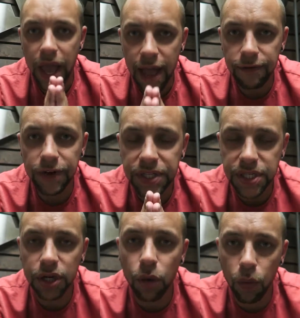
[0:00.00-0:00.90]
Every
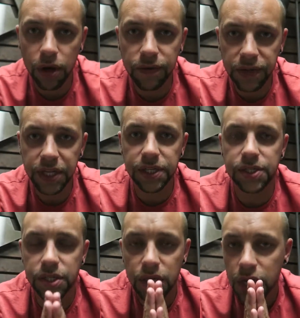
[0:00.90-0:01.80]
single one of
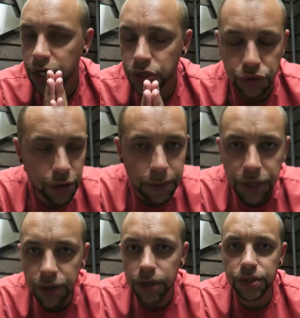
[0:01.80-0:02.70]
these
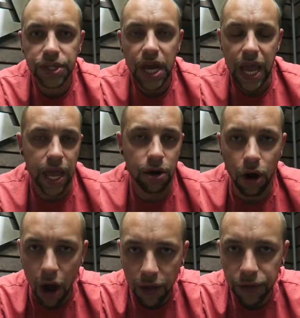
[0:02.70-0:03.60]
contributors and
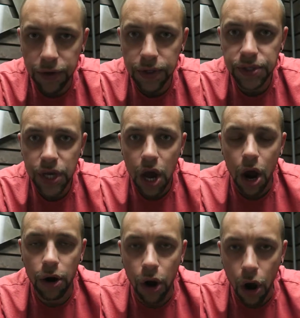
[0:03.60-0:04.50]
authors
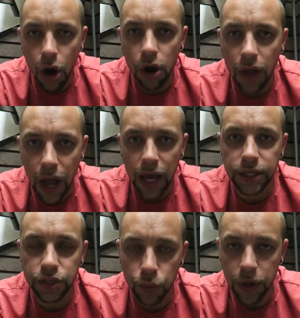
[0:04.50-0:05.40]
are all
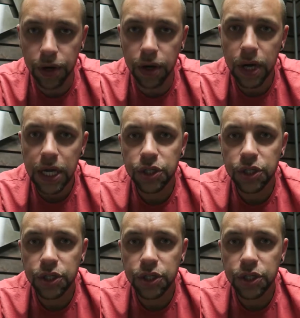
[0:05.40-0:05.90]
on Twitter.